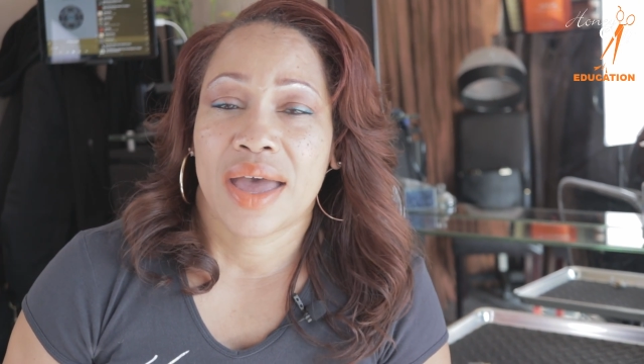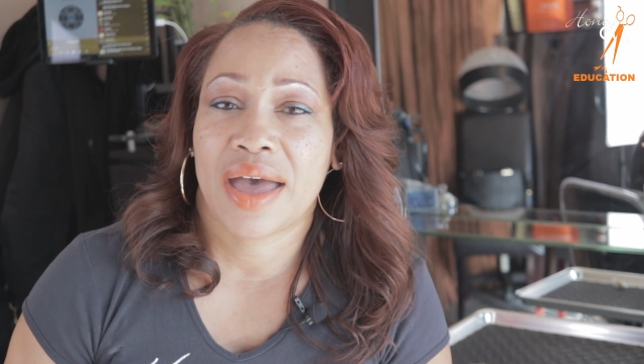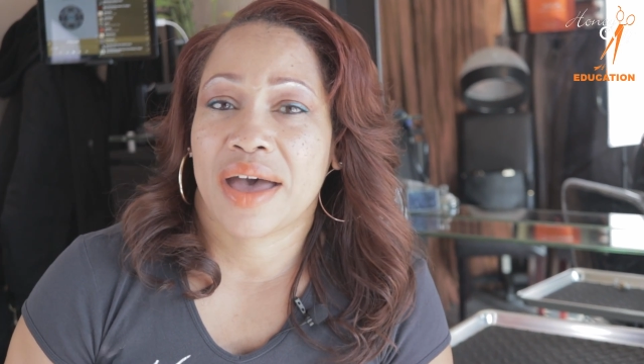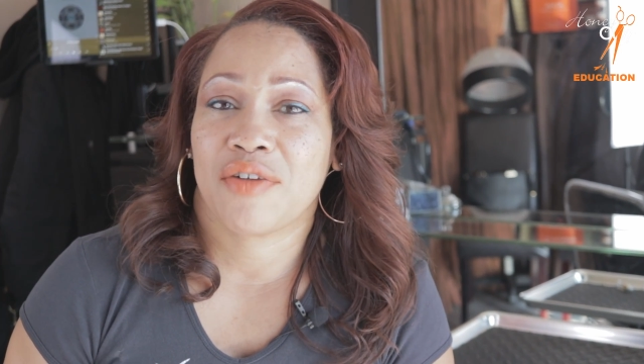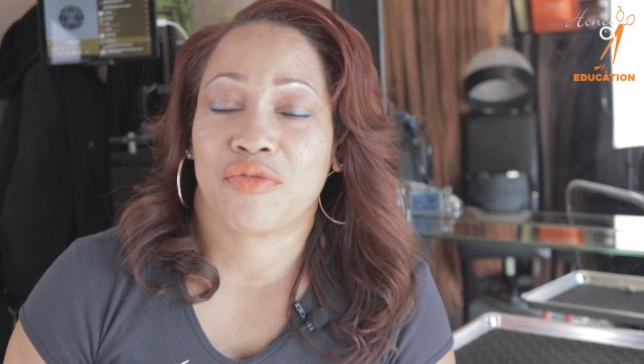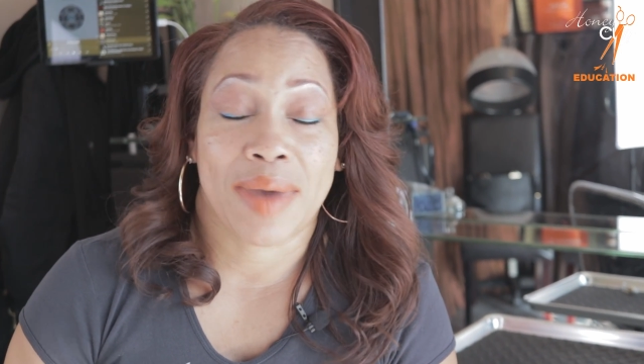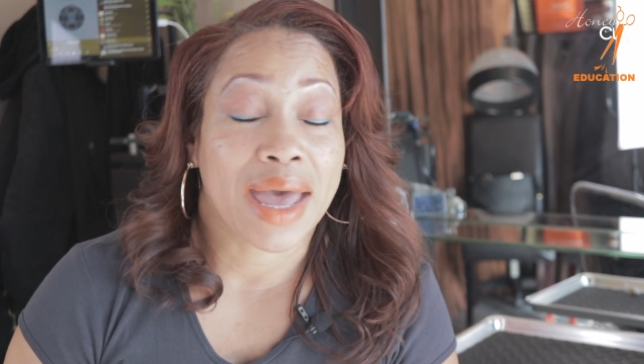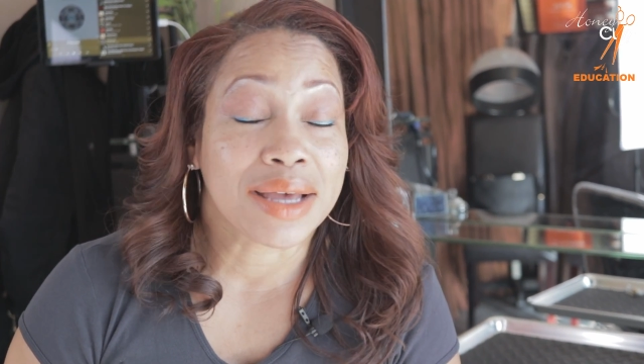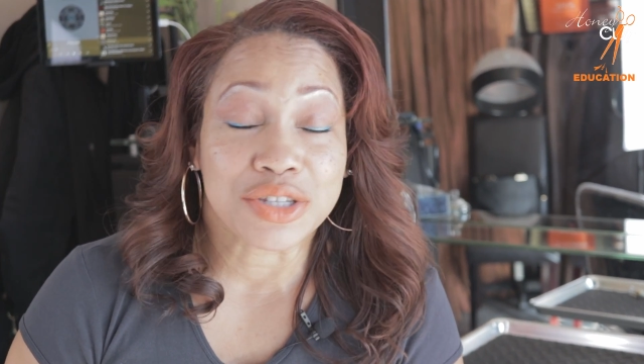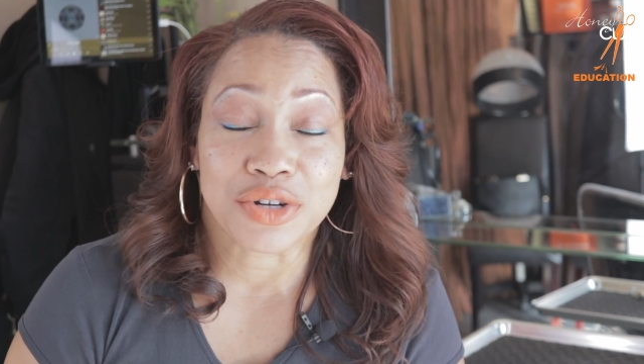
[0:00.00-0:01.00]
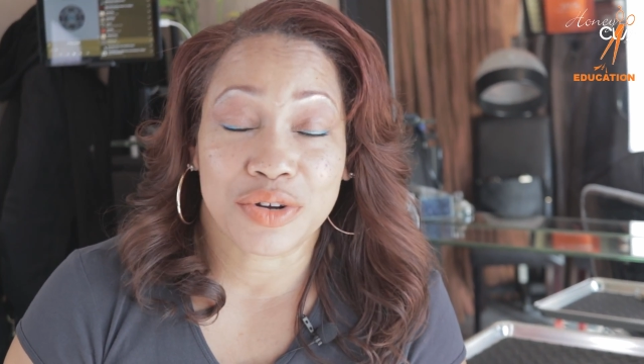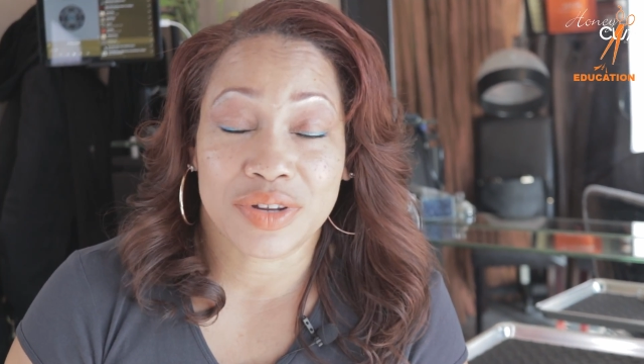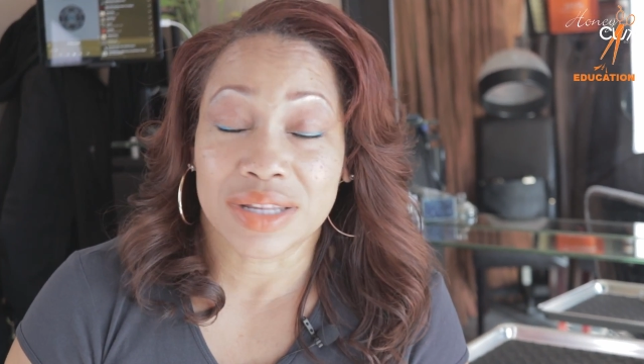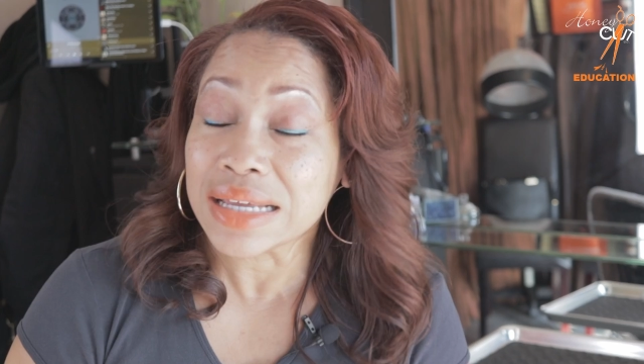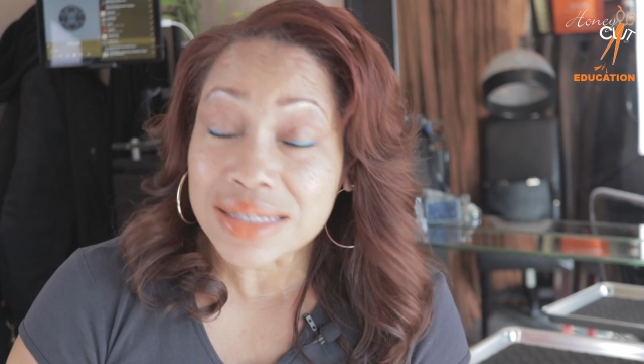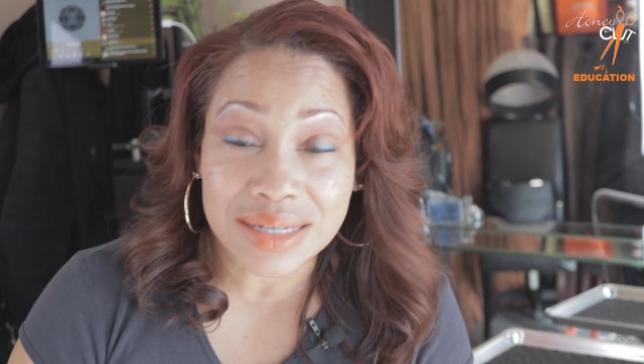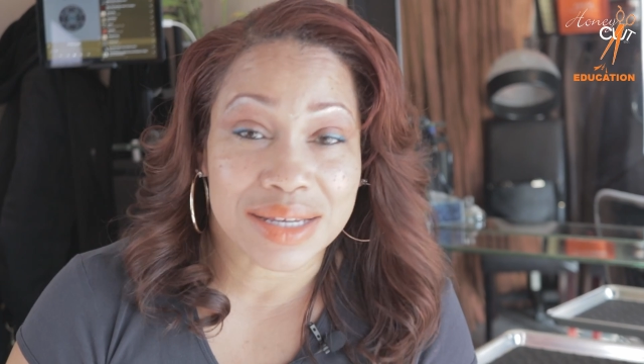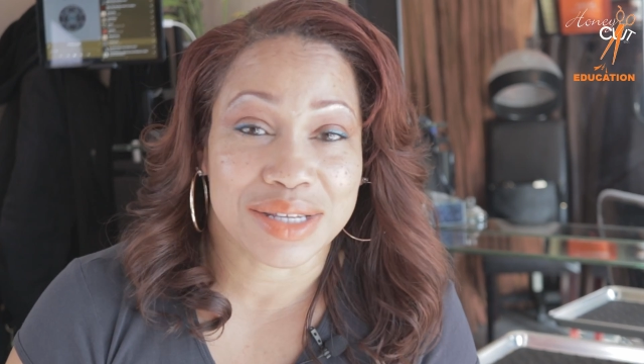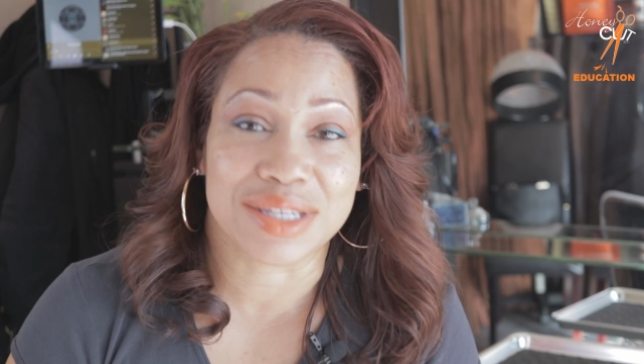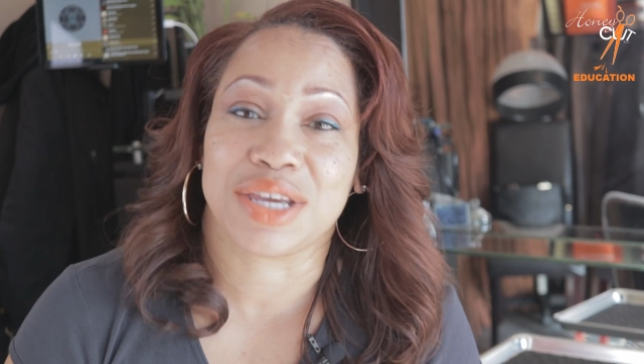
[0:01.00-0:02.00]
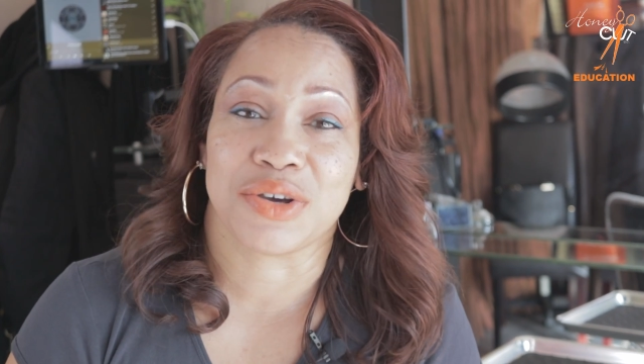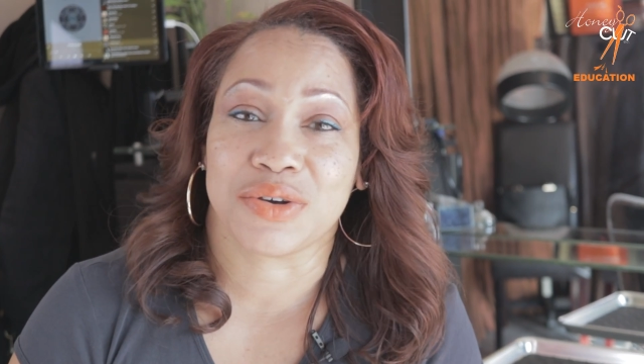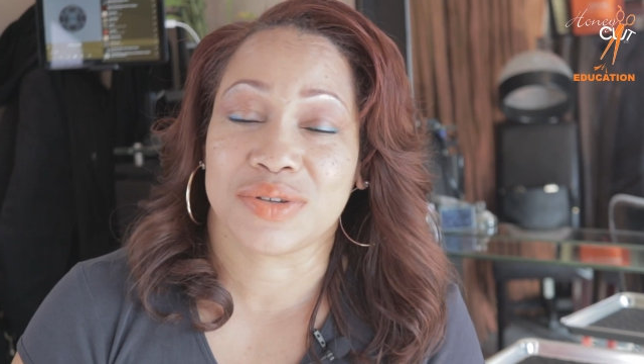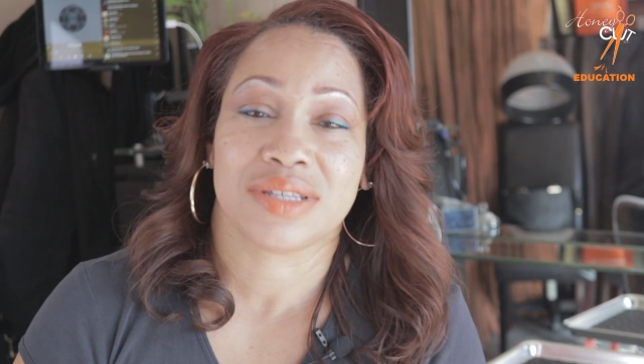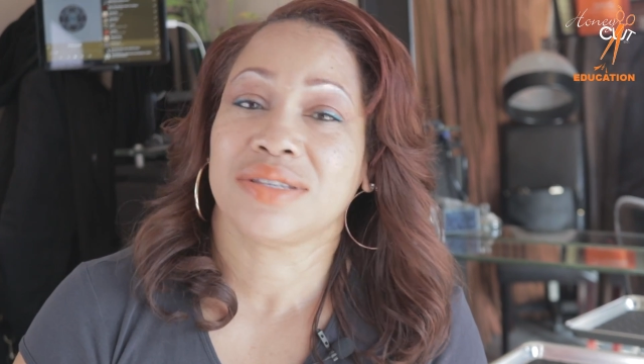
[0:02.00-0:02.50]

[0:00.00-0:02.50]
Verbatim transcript: have mastered listening skills,